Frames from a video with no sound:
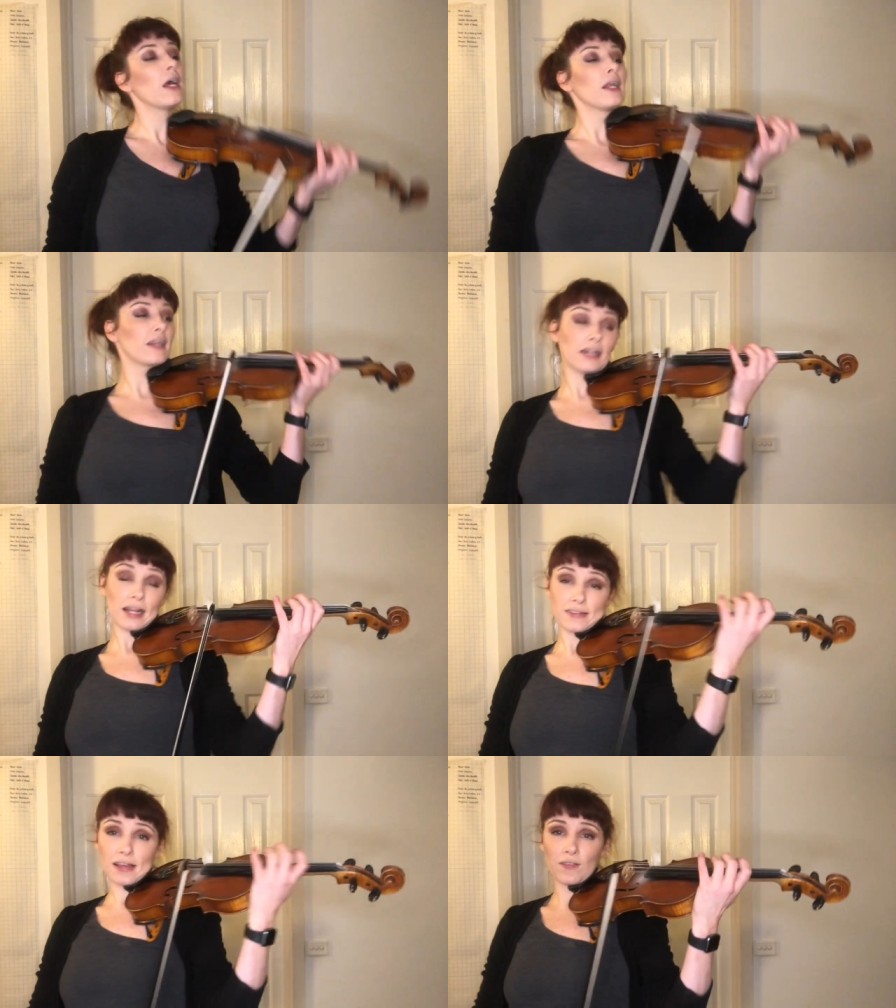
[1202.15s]

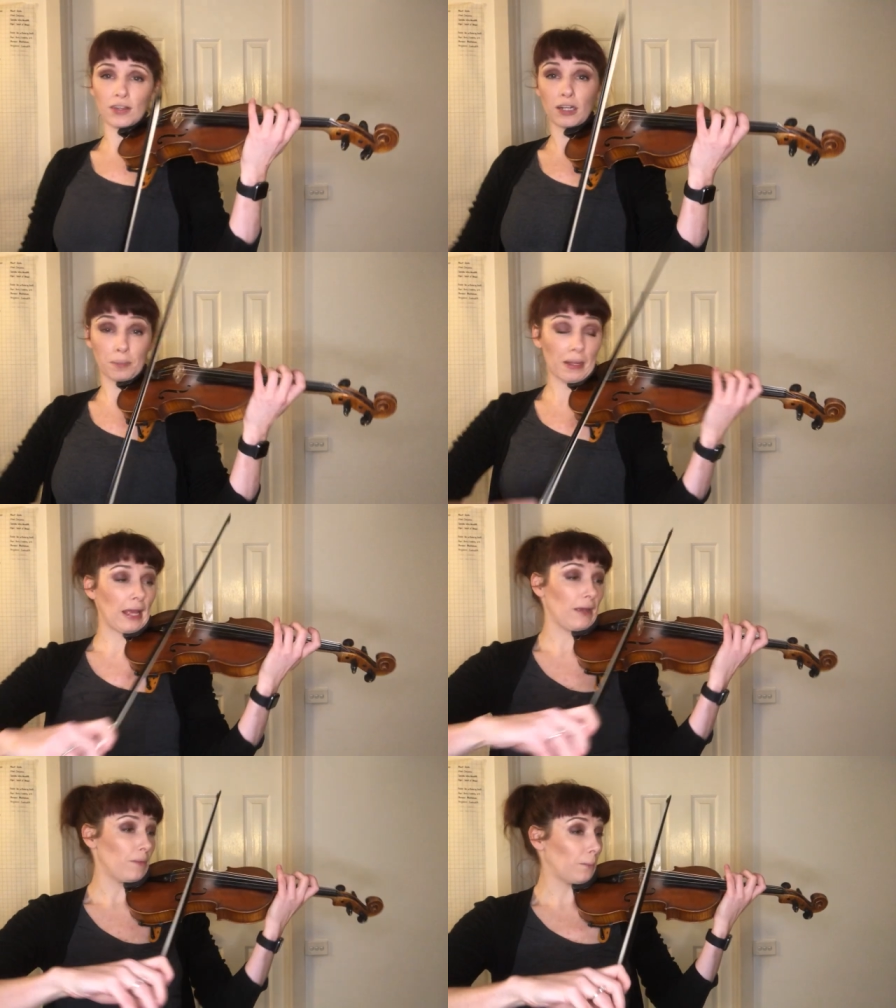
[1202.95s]
Let's have a little
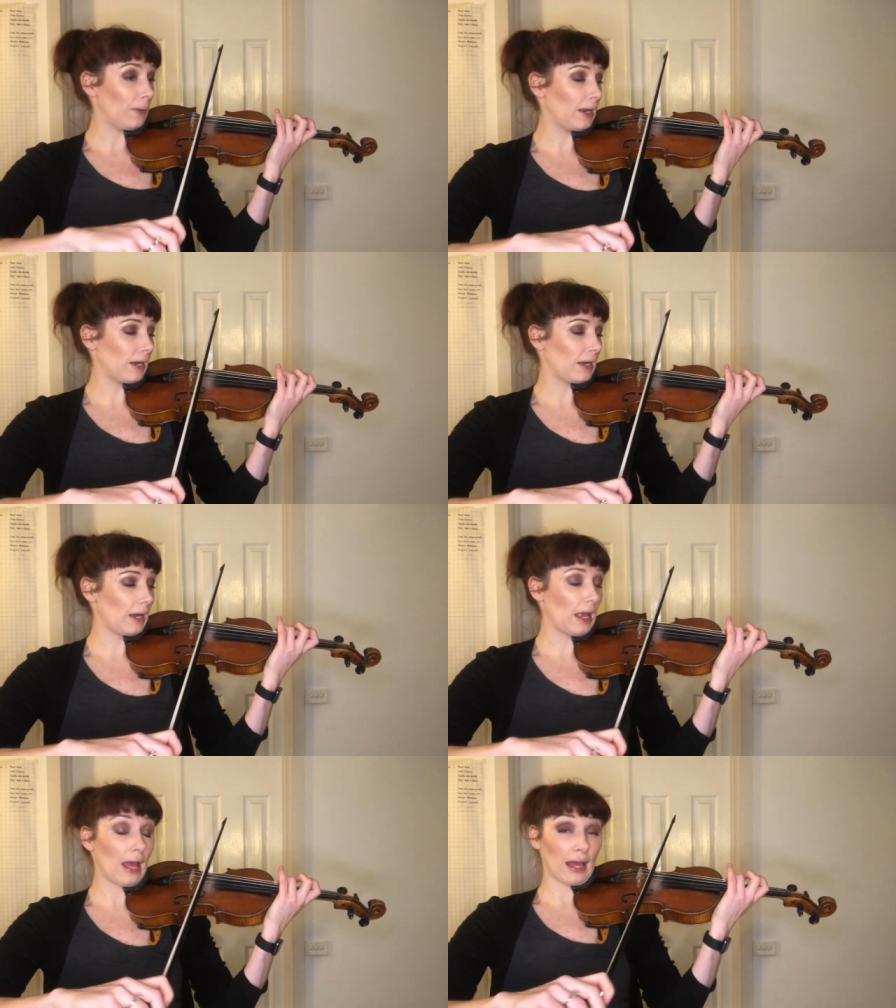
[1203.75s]
play.
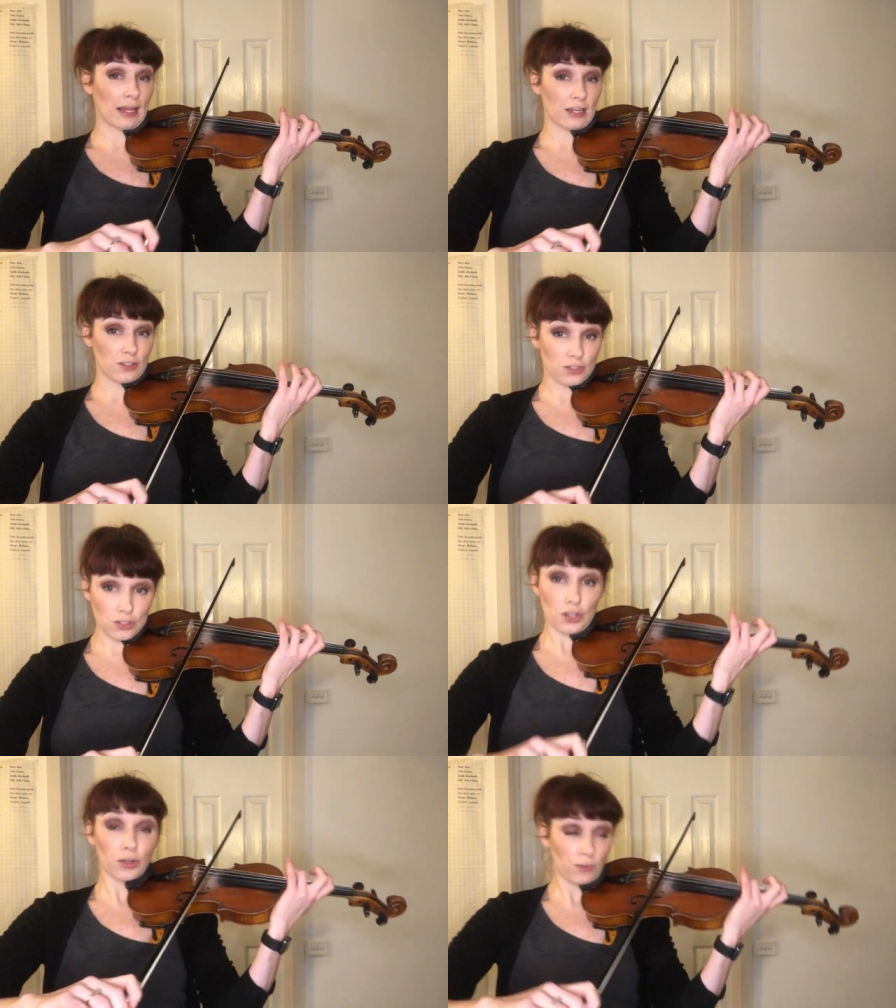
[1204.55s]
1 and
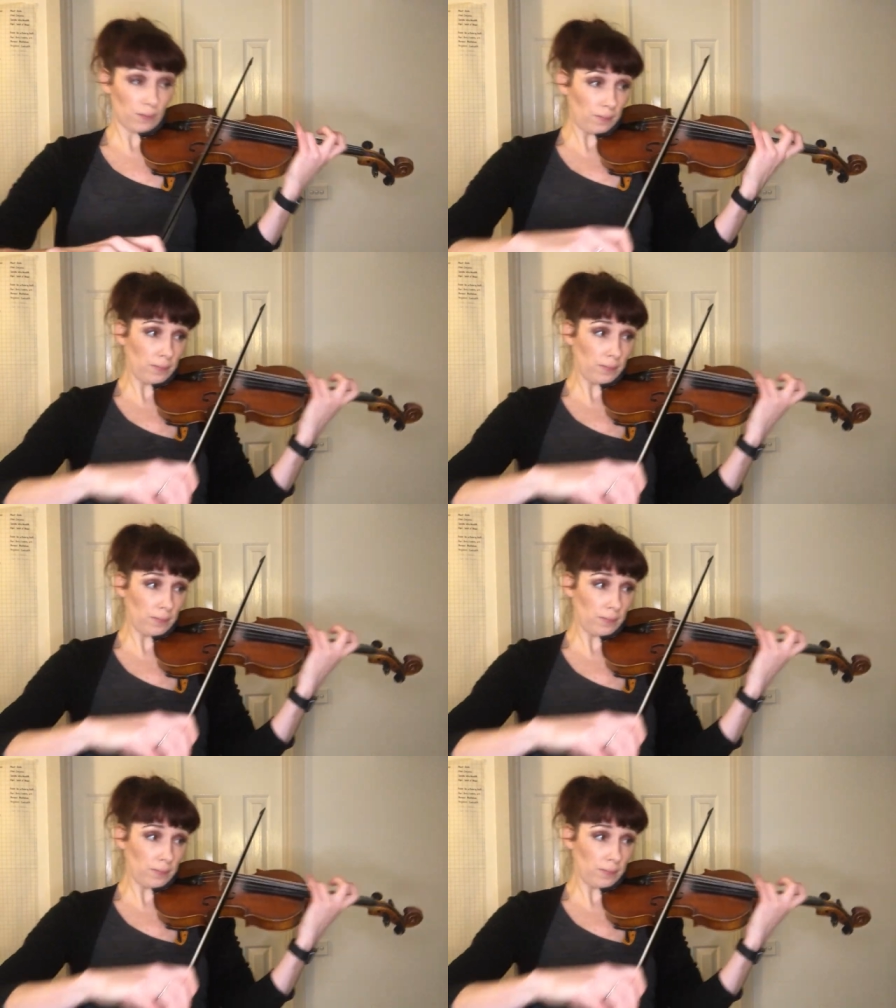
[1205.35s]
2.